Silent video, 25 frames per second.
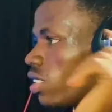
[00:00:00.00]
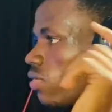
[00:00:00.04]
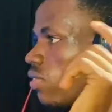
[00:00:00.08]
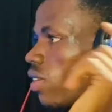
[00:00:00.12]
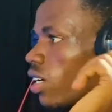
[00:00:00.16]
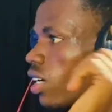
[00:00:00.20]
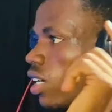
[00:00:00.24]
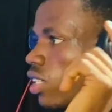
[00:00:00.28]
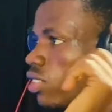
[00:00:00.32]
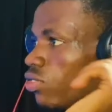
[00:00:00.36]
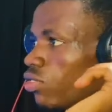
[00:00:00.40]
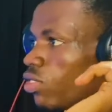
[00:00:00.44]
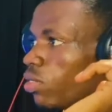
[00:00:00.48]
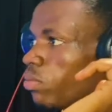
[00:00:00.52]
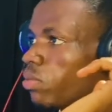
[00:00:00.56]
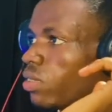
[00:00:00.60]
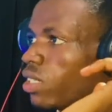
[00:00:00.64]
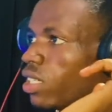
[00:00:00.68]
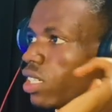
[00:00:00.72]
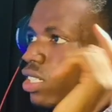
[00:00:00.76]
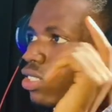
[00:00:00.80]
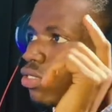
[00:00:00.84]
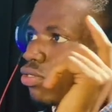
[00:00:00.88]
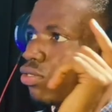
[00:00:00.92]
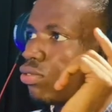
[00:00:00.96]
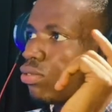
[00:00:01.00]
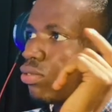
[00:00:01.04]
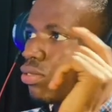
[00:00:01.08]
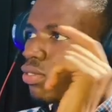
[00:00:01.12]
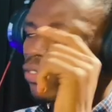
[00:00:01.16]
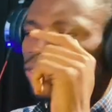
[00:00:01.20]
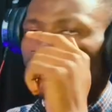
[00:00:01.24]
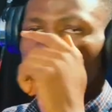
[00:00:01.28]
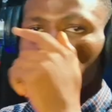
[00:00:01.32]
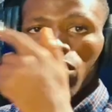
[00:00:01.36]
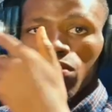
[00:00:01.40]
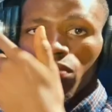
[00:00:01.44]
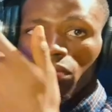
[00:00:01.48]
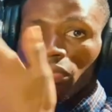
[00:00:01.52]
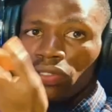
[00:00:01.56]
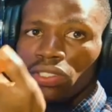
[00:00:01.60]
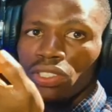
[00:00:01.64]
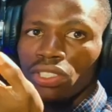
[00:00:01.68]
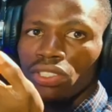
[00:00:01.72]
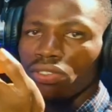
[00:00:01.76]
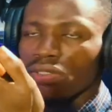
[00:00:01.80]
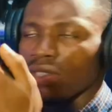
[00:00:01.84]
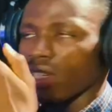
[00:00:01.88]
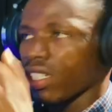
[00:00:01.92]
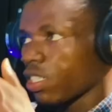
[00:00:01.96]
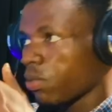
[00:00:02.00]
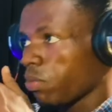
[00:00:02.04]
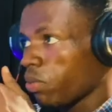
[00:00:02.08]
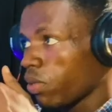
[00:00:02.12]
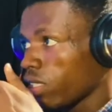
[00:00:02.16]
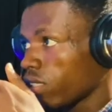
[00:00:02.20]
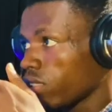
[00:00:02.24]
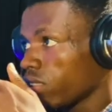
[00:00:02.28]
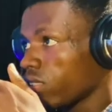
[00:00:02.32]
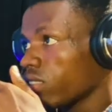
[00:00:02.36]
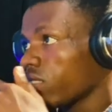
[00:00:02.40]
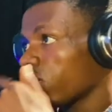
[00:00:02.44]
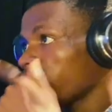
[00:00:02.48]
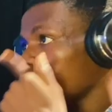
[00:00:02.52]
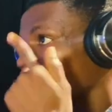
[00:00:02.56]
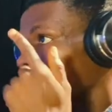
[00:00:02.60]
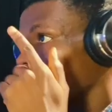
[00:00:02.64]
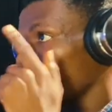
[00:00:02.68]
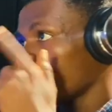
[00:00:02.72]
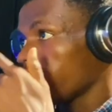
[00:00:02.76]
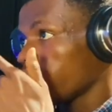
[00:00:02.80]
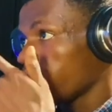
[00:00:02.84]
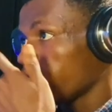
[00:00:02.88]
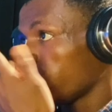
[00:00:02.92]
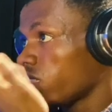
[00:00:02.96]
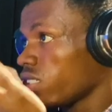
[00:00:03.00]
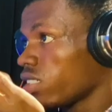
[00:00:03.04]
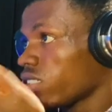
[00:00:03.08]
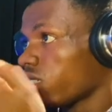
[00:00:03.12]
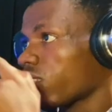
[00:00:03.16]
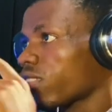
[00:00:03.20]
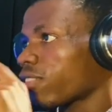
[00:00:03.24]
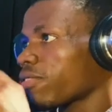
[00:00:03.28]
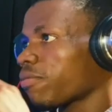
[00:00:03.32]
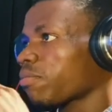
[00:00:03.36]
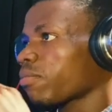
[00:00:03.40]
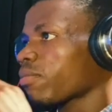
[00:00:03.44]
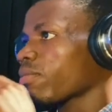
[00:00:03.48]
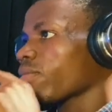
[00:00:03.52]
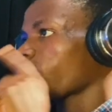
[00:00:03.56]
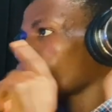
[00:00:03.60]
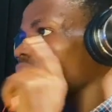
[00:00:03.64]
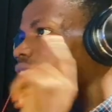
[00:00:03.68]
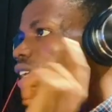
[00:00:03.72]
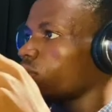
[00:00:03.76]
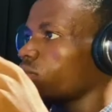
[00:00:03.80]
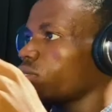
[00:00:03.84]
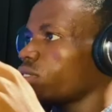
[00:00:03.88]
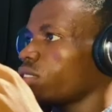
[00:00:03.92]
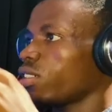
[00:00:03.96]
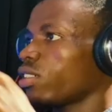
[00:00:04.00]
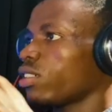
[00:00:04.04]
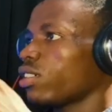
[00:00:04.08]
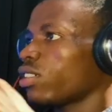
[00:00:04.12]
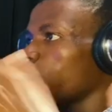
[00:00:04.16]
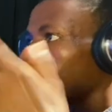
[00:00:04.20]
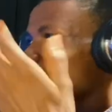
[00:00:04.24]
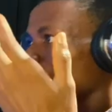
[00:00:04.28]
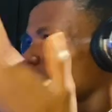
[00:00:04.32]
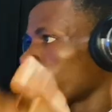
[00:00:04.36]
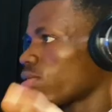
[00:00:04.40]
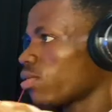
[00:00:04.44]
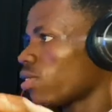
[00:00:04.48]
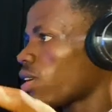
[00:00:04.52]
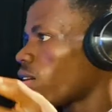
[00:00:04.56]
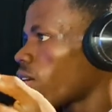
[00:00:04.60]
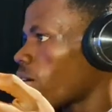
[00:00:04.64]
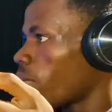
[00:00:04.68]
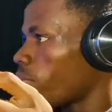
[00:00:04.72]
if I can drop the link to video to explain this. So our